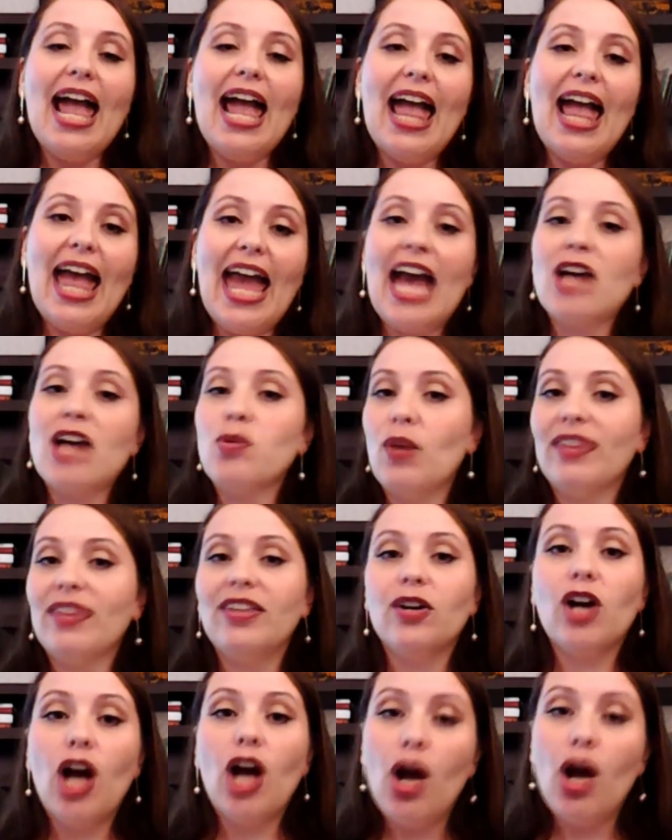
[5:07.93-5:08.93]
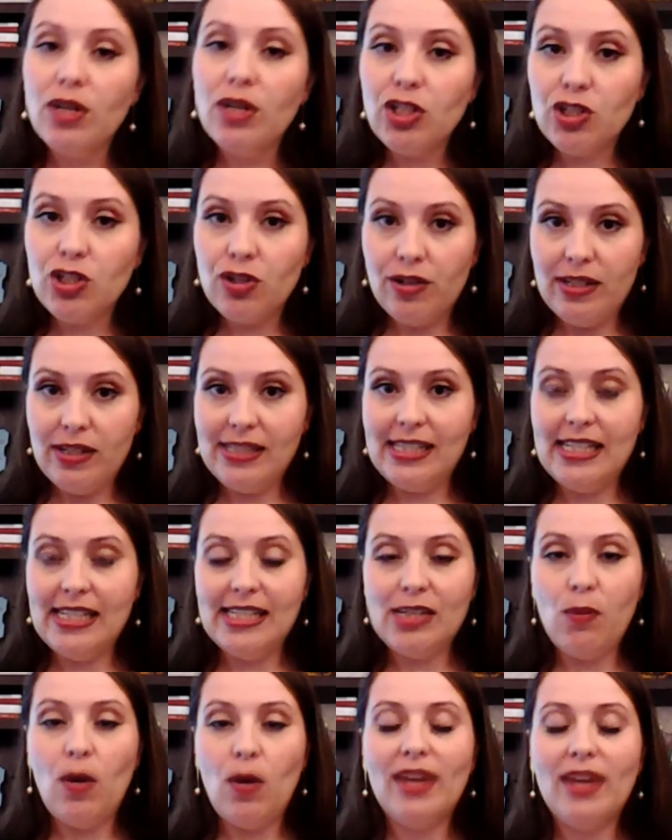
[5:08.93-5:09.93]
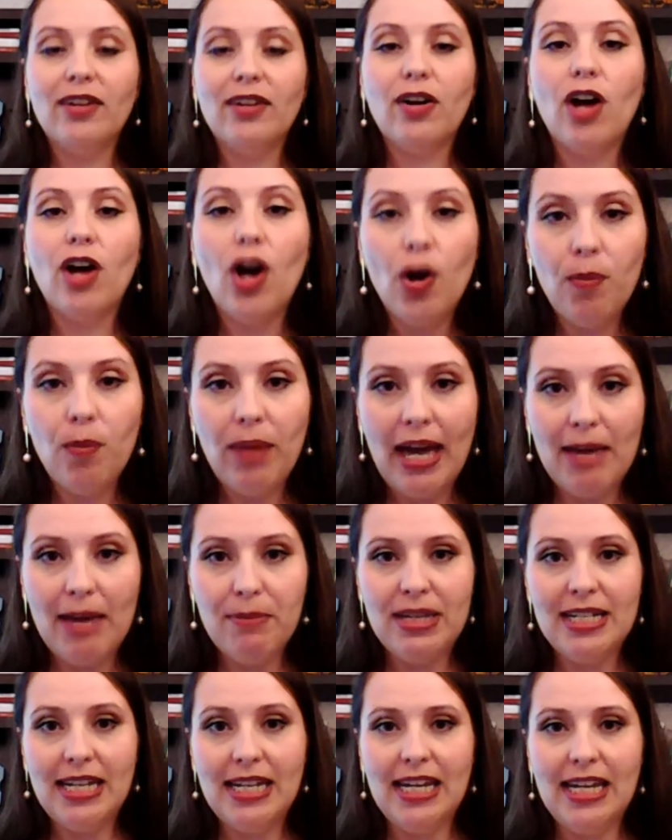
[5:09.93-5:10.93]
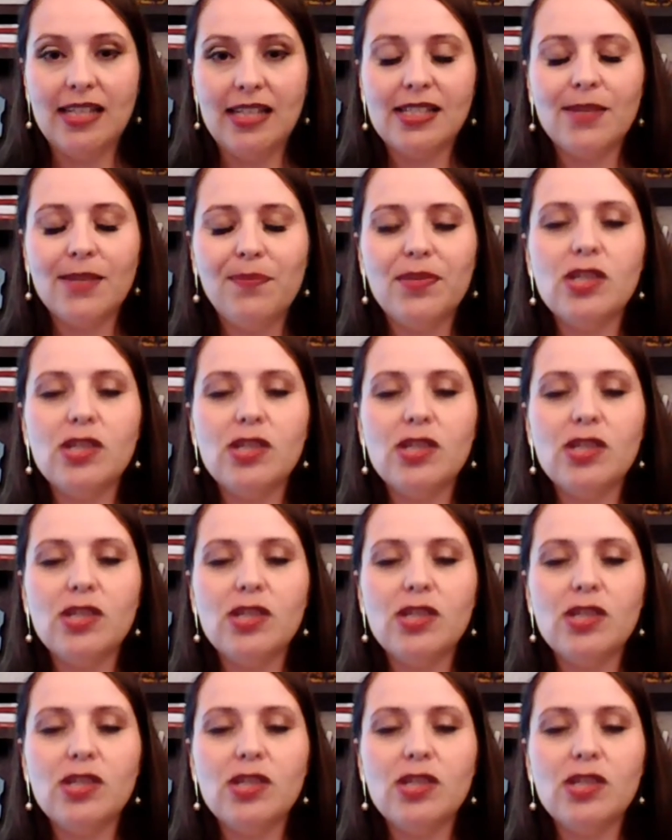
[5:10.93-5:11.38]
And what their coinsurance is and what their copayment is.